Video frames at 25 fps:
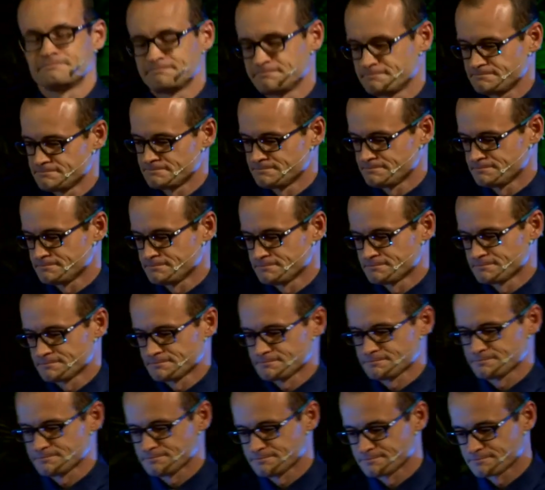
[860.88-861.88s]

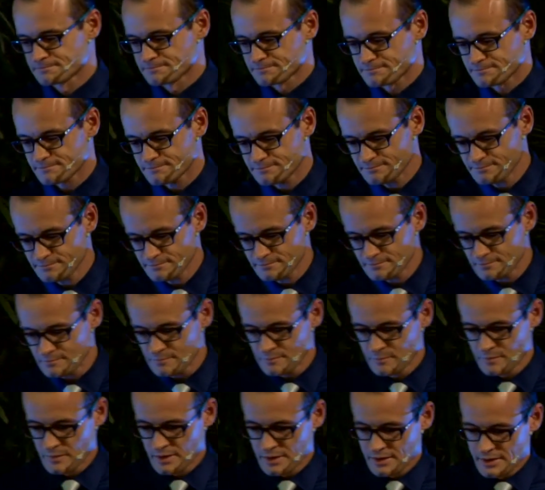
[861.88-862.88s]

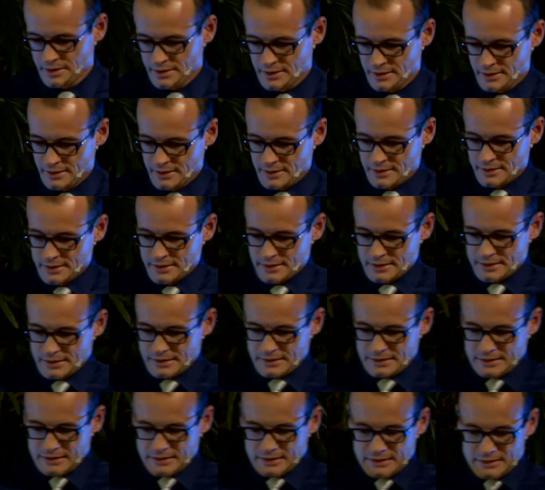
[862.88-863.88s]

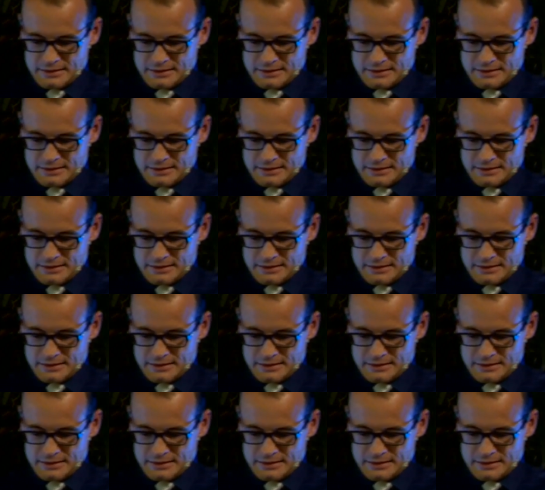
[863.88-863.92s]
(no one is talking)